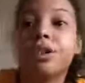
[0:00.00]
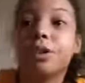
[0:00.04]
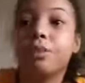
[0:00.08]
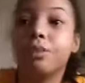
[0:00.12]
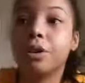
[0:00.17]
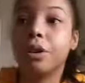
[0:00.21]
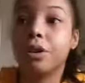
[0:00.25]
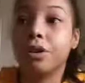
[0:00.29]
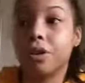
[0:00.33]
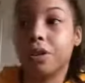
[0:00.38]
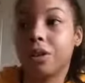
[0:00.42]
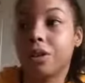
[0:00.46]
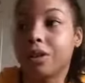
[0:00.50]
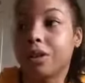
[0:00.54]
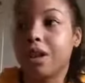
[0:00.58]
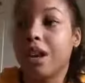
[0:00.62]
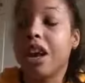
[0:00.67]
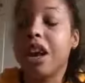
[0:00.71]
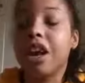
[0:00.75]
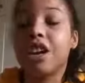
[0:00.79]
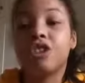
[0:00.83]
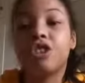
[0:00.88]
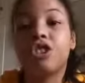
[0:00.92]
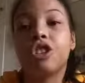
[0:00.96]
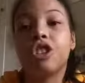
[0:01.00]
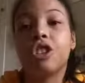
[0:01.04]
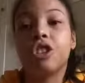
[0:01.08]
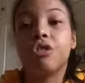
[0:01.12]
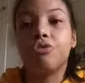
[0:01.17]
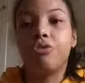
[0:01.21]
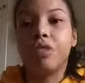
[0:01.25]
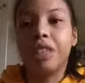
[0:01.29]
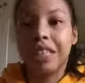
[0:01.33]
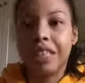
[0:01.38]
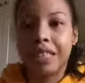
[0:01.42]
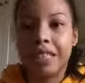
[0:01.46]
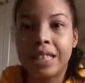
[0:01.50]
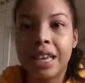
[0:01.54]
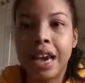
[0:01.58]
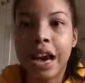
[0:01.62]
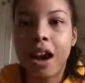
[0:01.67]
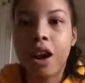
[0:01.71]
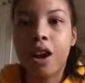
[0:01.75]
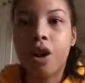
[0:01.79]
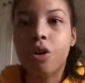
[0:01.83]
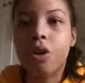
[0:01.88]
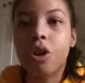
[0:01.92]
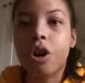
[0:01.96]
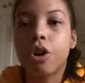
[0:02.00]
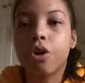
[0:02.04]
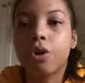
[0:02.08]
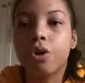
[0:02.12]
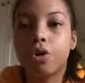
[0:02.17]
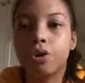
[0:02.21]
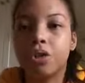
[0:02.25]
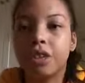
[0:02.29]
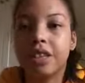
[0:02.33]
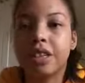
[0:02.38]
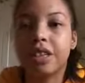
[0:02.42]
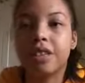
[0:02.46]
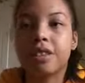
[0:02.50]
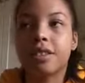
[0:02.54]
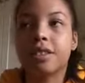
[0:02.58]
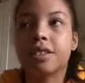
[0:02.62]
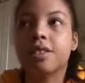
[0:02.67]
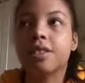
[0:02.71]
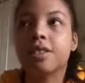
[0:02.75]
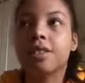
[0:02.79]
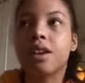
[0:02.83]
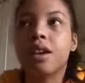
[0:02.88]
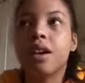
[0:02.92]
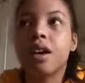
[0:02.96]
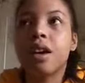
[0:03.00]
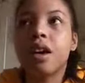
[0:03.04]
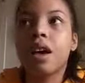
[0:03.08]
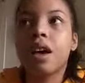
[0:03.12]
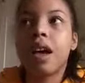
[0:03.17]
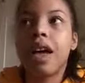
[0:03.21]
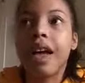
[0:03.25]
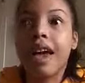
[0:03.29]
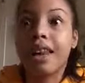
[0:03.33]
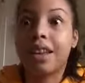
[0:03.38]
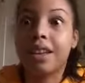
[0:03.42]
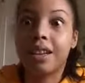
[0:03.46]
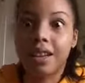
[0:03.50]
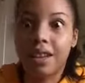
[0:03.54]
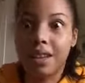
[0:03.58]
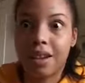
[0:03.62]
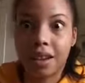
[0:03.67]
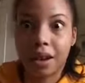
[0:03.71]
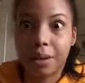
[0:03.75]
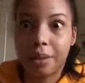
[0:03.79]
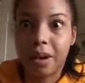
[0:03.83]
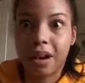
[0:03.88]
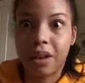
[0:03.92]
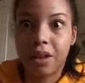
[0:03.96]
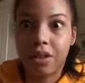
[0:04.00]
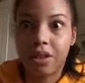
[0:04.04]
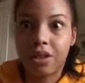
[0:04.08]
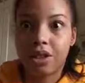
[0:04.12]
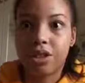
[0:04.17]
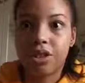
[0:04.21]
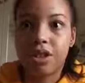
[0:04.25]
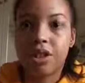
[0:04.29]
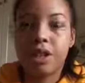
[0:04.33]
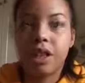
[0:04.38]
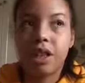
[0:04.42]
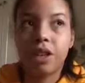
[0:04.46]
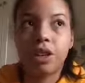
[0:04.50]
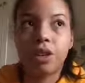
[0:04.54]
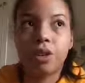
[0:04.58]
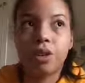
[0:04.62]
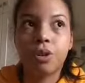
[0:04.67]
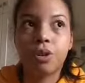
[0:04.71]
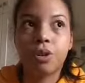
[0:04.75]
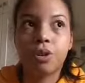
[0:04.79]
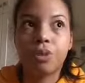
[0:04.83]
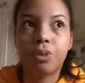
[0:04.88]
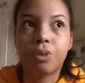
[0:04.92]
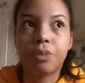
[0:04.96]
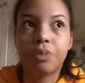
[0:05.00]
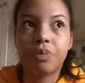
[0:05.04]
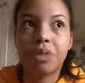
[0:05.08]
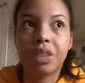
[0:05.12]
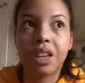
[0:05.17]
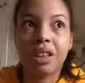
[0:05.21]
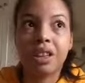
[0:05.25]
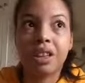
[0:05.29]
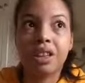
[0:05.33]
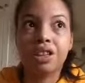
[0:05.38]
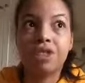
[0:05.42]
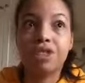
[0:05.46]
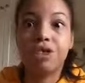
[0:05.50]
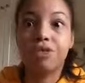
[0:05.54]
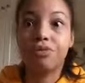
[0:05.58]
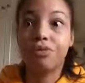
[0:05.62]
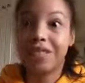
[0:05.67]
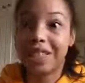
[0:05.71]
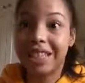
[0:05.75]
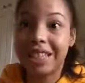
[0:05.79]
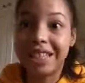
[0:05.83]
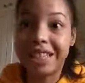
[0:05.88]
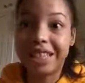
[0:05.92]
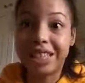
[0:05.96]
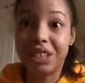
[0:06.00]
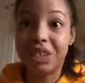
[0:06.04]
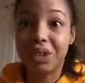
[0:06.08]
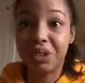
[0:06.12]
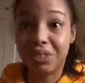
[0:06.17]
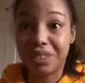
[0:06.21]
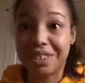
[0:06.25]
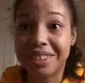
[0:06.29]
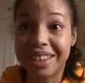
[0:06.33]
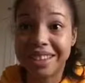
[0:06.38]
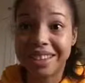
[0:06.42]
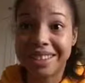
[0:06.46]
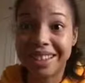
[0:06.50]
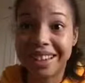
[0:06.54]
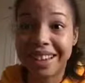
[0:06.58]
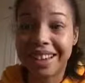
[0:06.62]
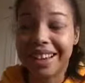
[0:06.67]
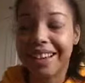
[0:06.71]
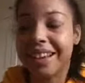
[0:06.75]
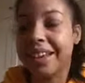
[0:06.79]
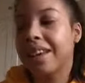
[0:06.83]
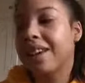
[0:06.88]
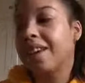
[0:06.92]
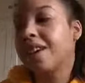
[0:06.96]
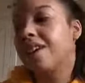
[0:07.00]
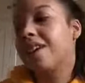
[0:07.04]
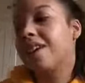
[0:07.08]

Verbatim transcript: She's been, she couldn't really tell her audience anything about it till, and then she released it on Sunday.